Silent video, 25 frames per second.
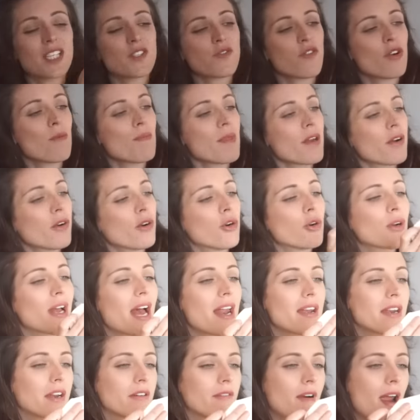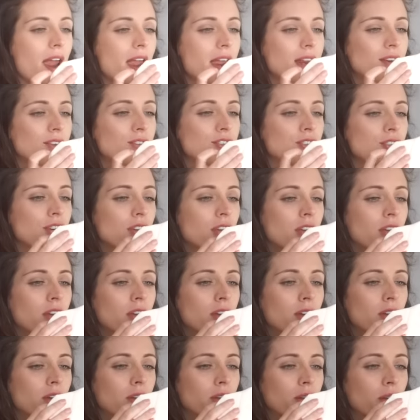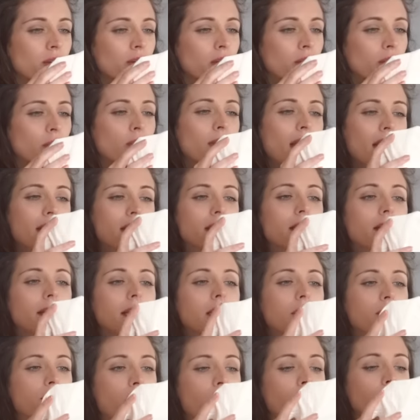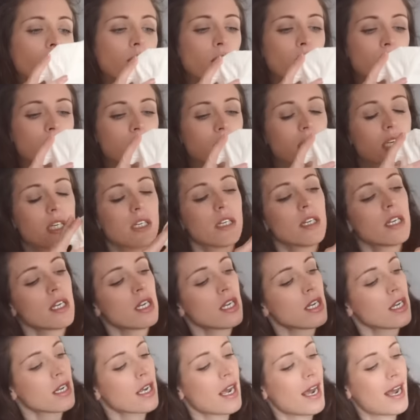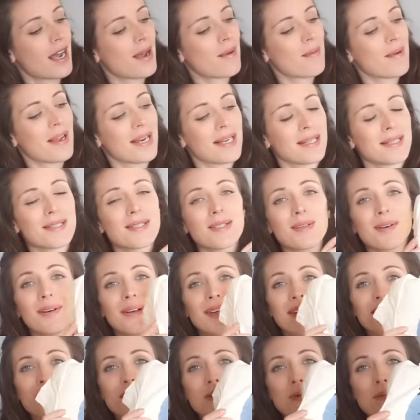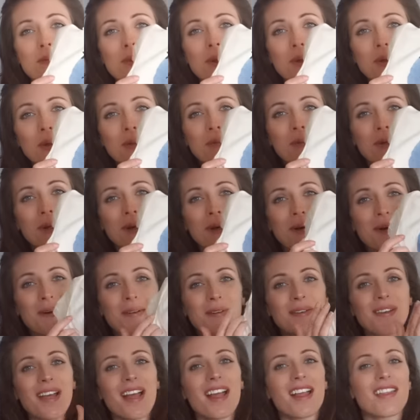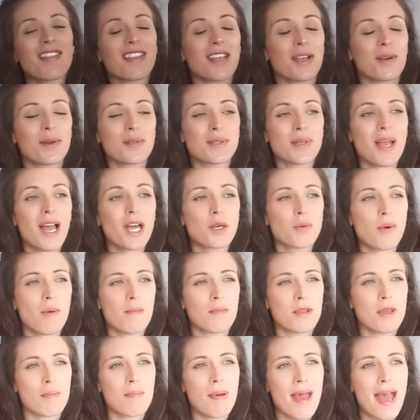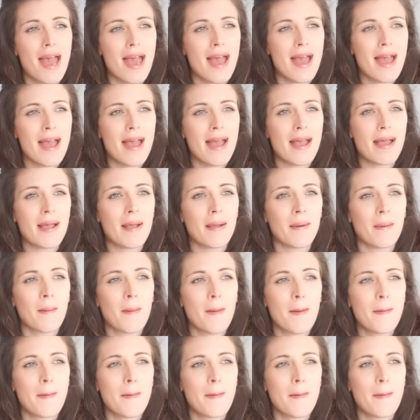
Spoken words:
It's from their organic range, organically grown cotton. And it's got a little blueberry on. They also had one with a pear.